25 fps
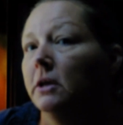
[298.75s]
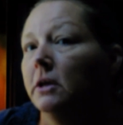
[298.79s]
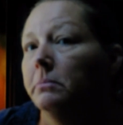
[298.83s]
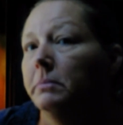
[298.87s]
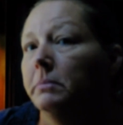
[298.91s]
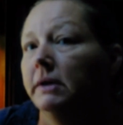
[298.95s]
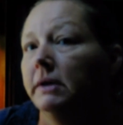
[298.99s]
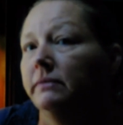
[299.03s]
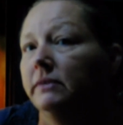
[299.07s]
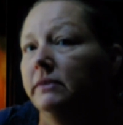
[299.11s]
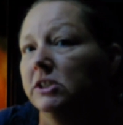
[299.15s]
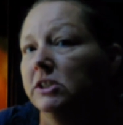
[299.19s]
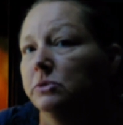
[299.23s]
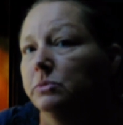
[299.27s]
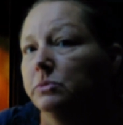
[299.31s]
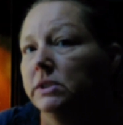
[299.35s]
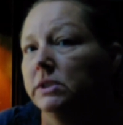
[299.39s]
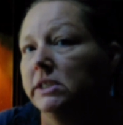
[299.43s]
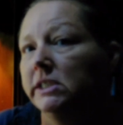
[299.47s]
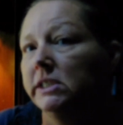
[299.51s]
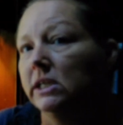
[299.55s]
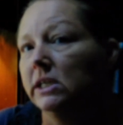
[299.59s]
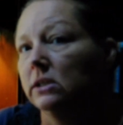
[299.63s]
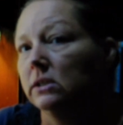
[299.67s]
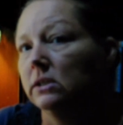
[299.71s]
but if this was
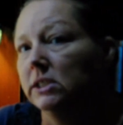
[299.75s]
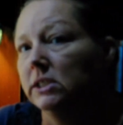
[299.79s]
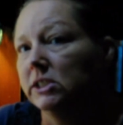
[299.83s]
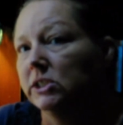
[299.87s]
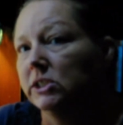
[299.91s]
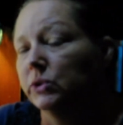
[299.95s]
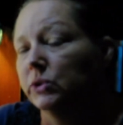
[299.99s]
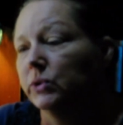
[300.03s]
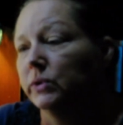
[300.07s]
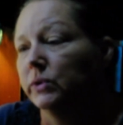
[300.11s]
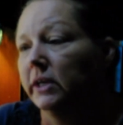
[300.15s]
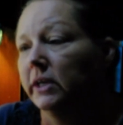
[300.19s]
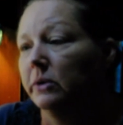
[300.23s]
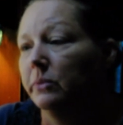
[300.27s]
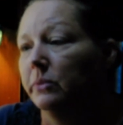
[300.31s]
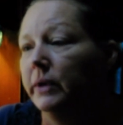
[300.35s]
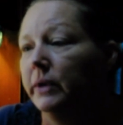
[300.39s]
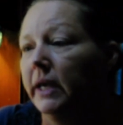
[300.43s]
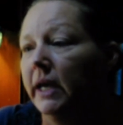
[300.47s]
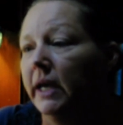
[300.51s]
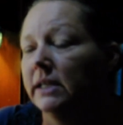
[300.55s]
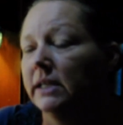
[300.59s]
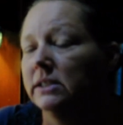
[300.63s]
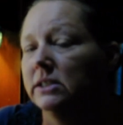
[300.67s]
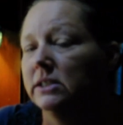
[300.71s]
the only store that we
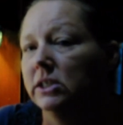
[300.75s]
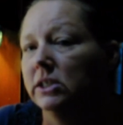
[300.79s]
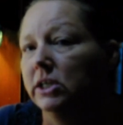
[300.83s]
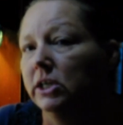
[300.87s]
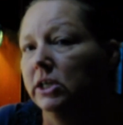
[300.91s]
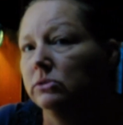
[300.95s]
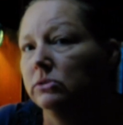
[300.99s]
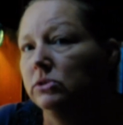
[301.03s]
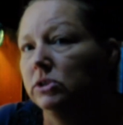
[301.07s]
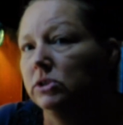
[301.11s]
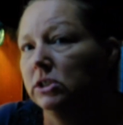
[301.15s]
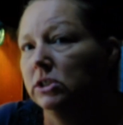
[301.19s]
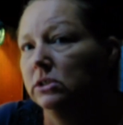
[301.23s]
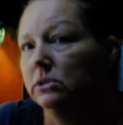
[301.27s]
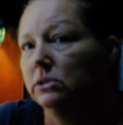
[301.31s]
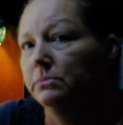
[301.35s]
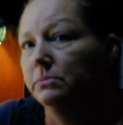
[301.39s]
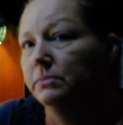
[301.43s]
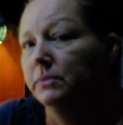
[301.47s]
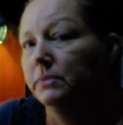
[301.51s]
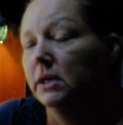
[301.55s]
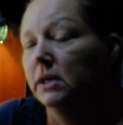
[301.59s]
had to go to,